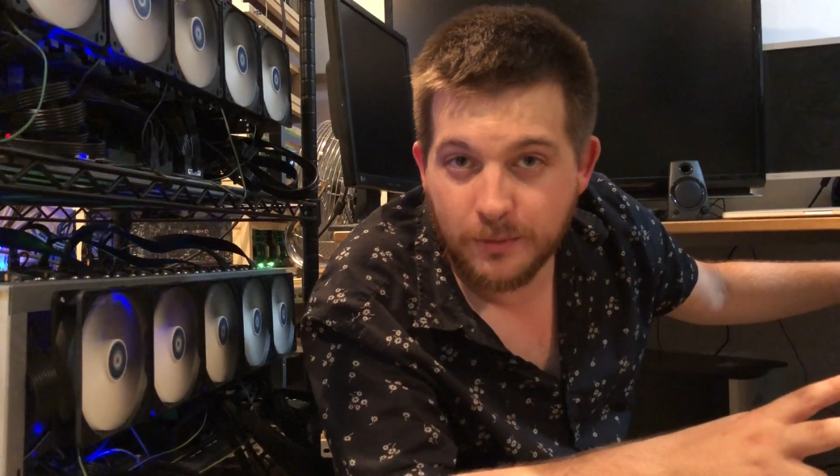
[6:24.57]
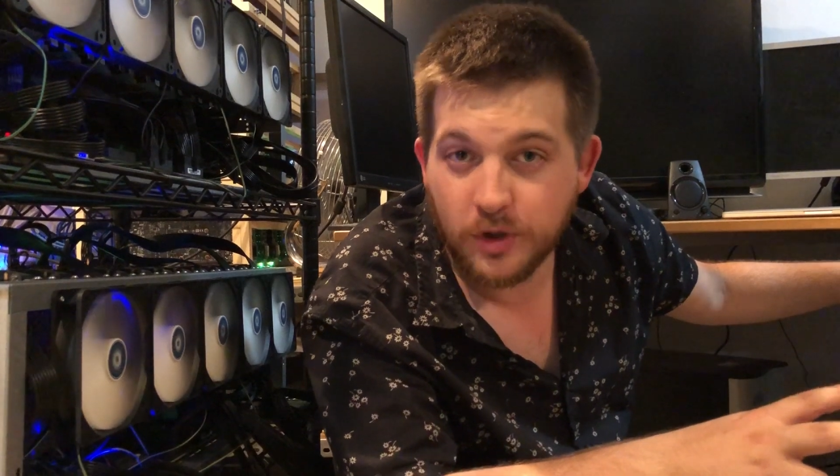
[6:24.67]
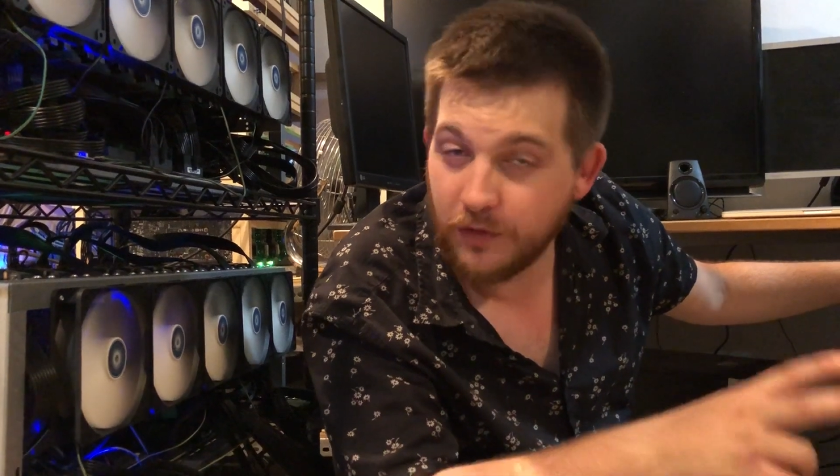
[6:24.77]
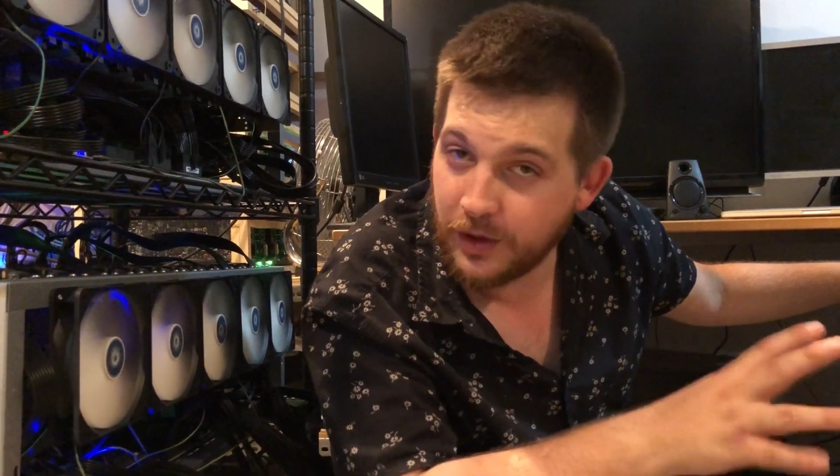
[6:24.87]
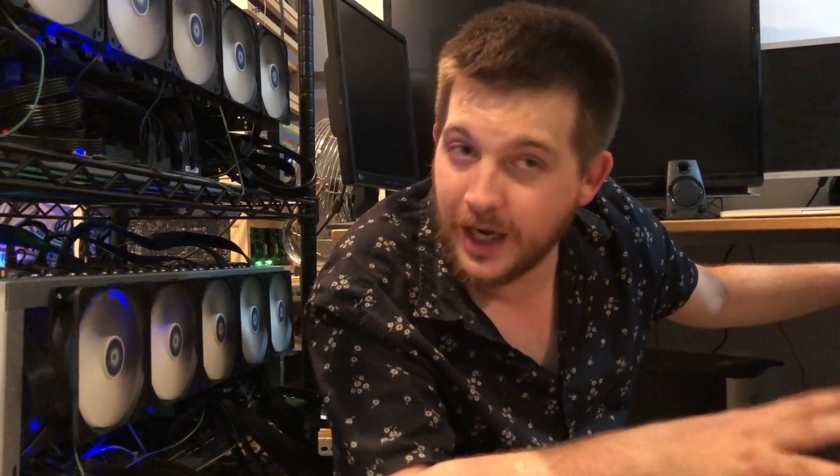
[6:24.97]

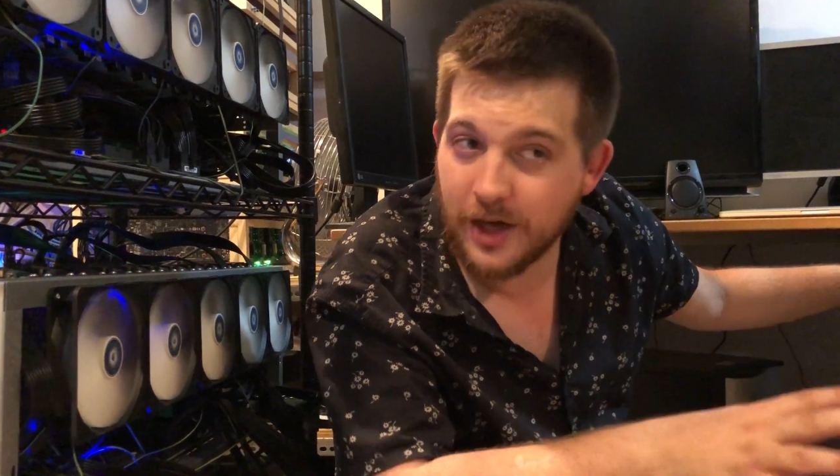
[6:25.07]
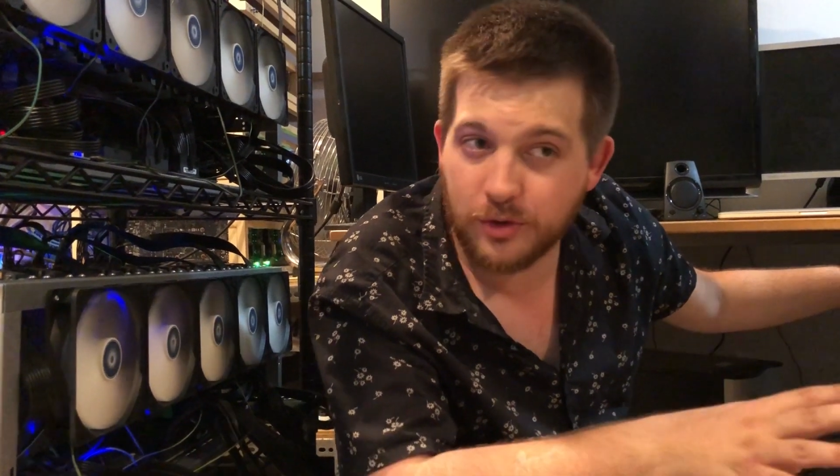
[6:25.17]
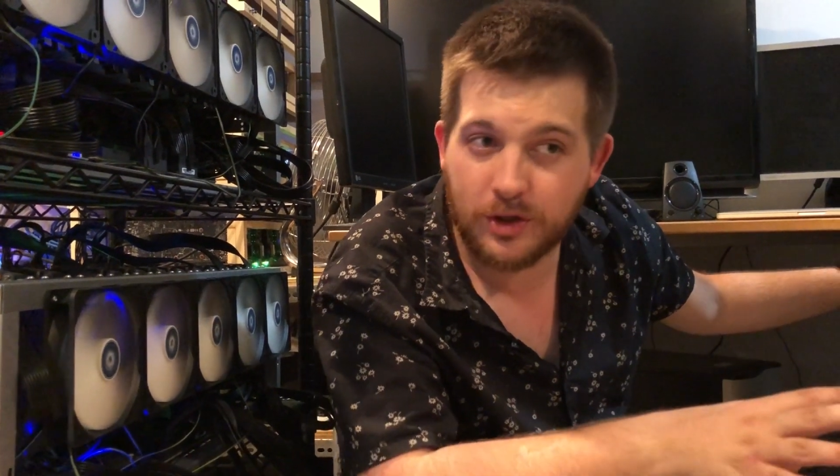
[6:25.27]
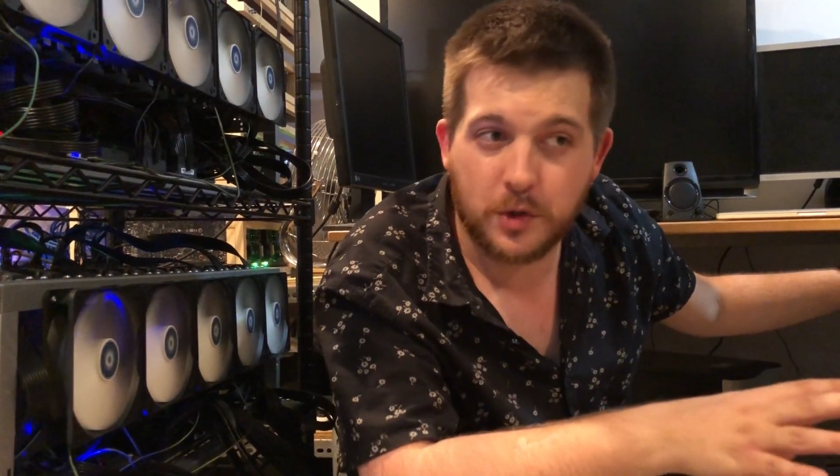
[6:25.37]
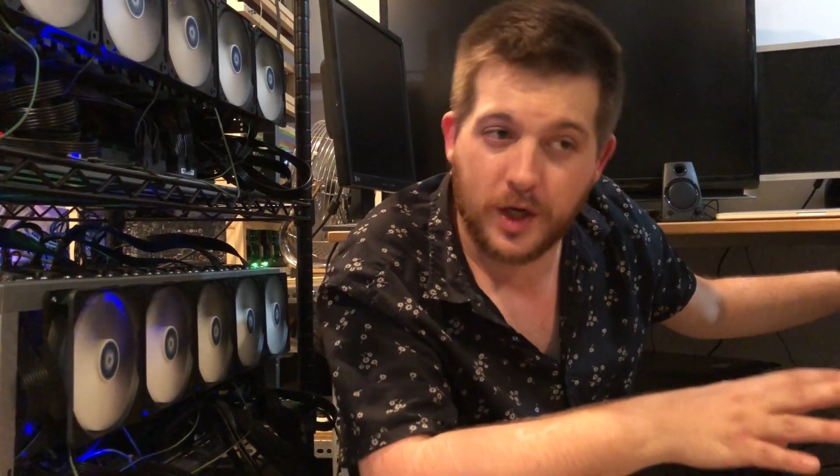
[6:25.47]
So if you
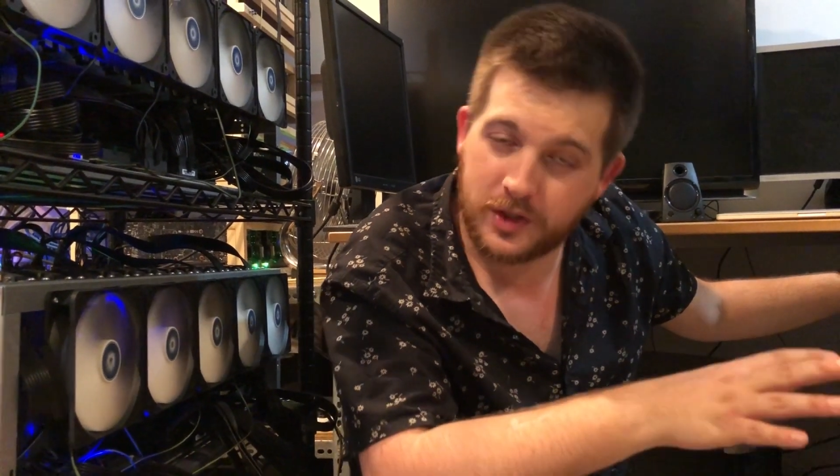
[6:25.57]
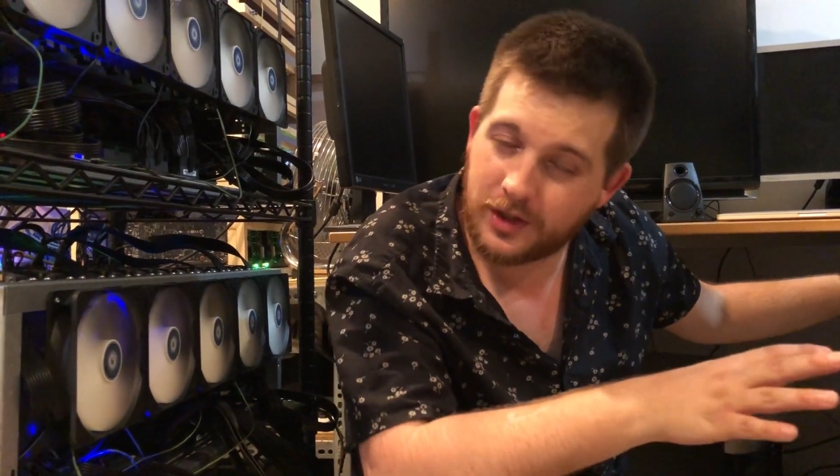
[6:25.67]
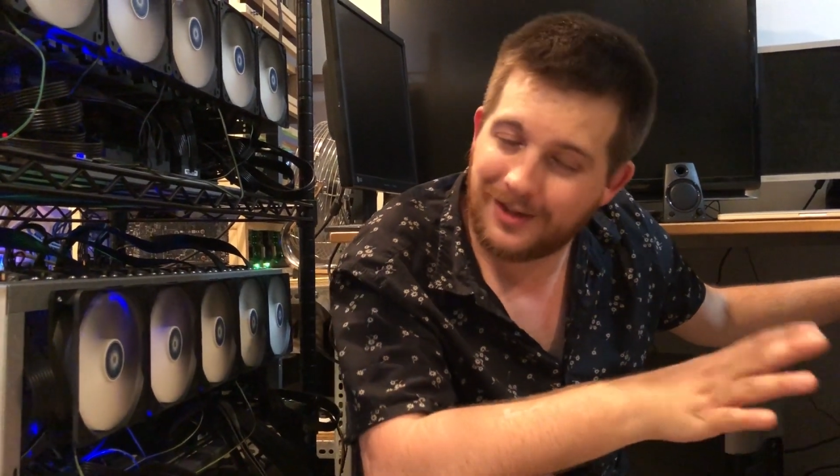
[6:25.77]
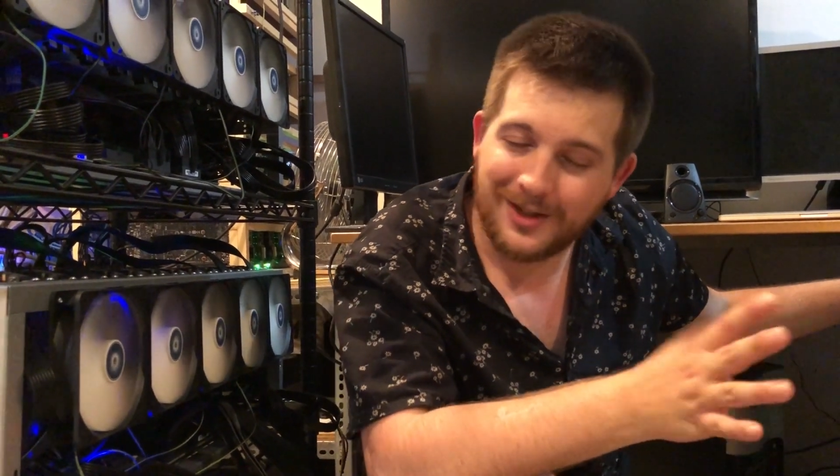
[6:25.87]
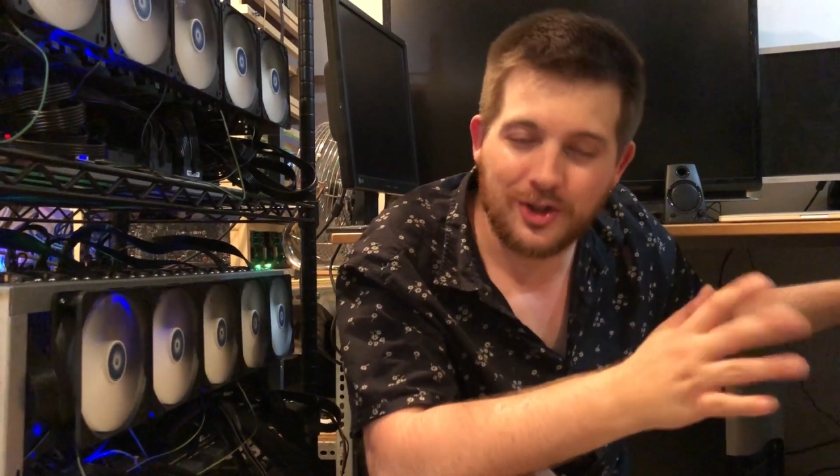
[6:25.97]
guys are
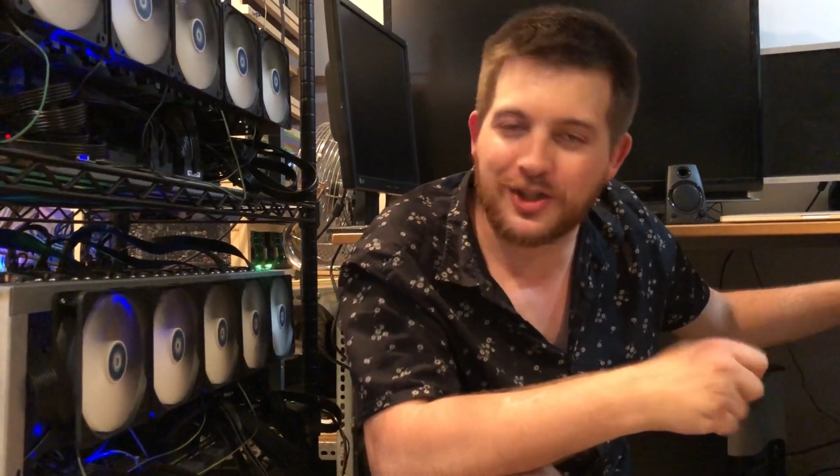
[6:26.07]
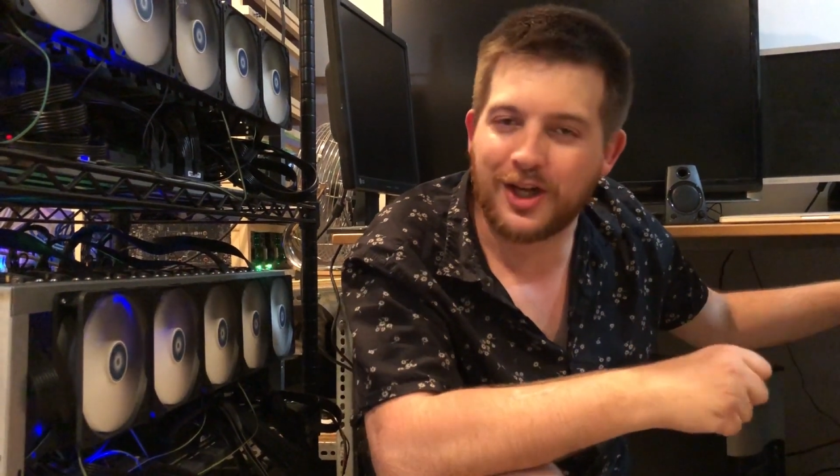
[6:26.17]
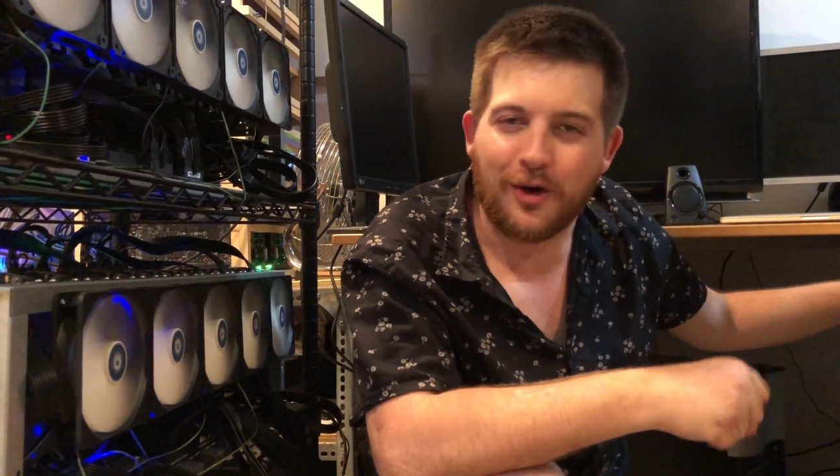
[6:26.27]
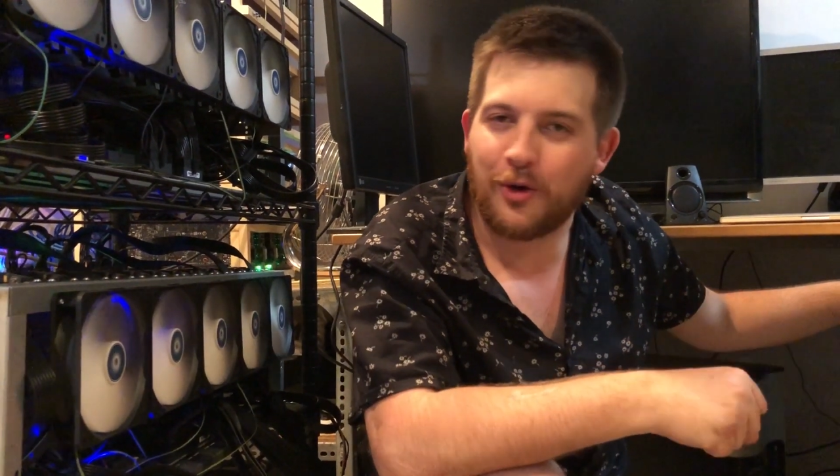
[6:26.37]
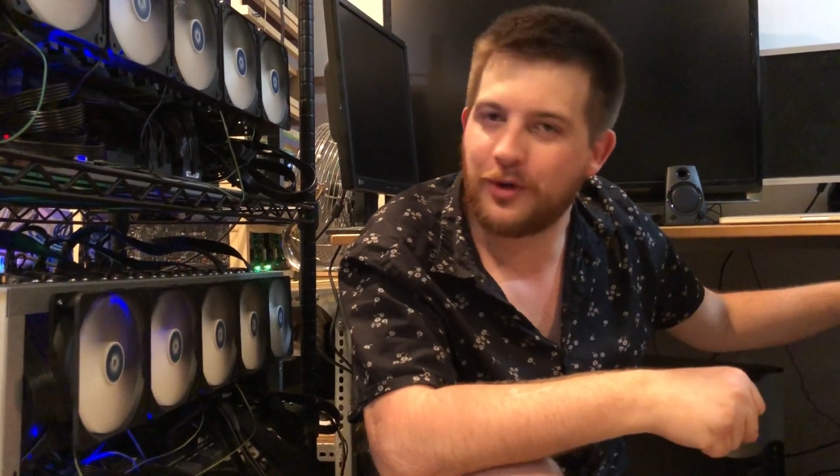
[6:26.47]
interested, just
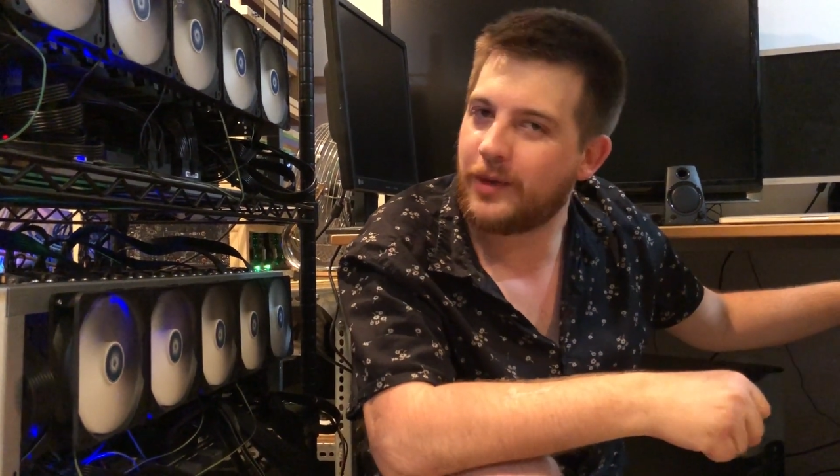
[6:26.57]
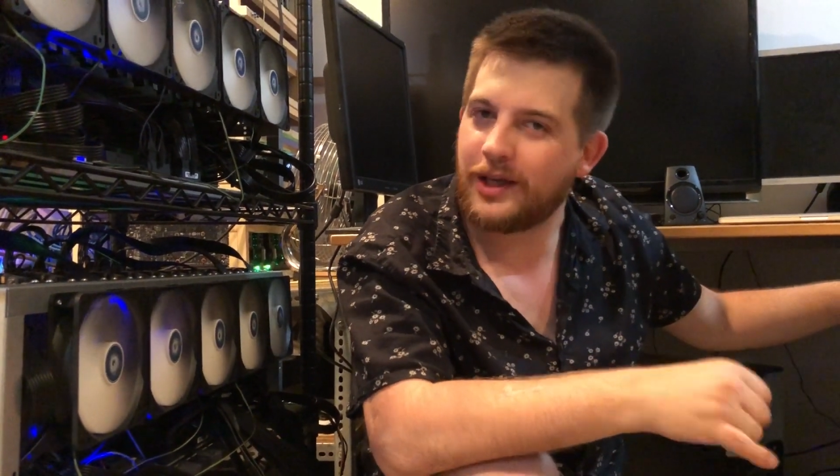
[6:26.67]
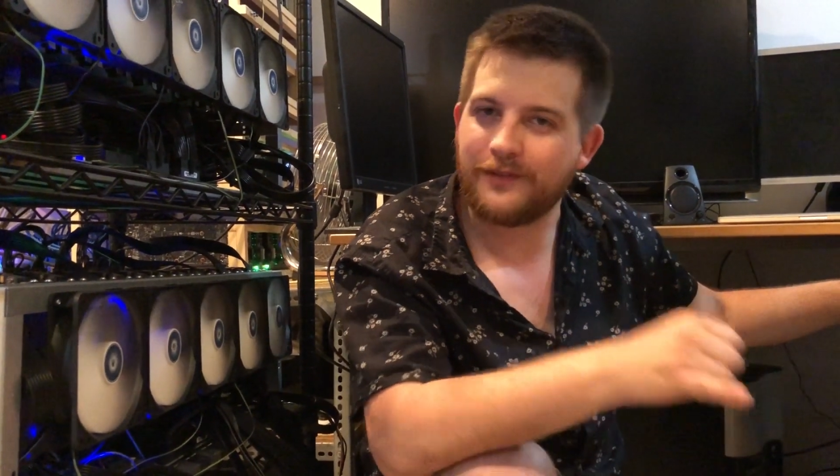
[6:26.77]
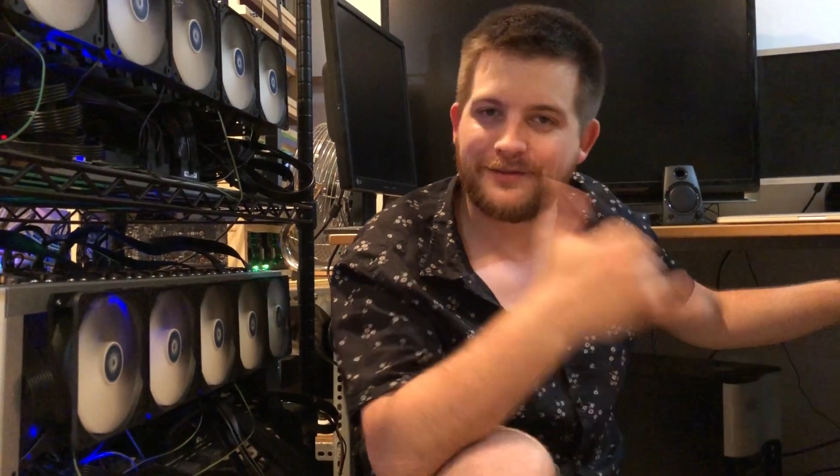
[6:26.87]
get a hold of me.